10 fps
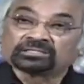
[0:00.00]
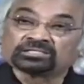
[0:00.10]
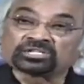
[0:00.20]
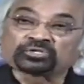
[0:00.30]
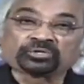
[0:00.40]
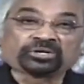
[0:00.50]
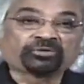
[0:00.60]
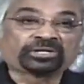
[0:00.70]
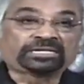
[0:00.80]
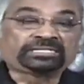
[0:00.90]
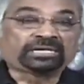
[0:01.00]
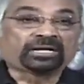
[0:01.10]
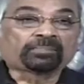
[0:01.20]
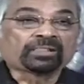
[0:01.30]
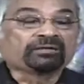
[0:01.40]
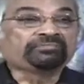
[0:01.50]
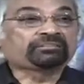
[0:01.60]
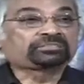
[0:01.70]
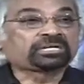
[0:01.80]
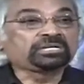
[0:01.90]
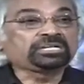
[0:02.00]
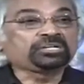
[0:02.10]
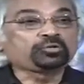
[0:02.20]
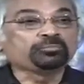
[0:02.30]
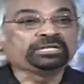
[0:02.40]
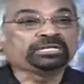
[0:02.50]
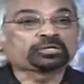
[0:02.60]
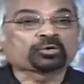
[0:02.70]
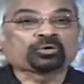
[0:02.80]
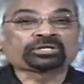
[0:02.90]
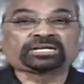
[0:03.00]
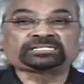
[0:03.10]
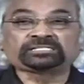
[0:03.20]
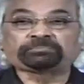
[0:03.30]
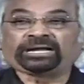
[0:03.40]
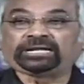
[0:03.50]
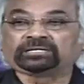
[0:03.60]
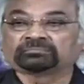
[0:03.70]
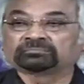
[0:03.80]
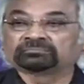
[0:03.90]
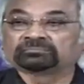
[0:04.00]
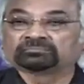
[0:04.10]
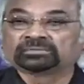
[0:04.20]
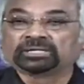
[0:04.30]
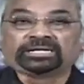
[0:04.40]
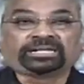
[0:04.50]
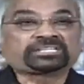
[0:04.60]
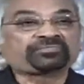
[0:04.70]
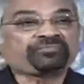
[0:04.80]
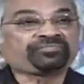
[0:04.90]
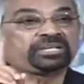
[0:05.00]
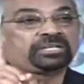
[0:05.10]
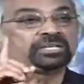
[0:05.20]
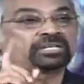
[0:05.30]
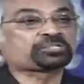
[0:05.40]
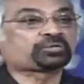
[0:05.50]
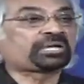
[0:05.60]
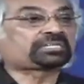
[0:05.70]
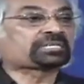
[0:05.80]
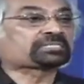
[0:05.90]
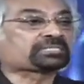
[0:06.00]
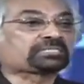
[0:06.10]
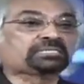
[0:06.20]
Just to give you an idea, we have 32 million court cases pending. It takes 15 years to get justice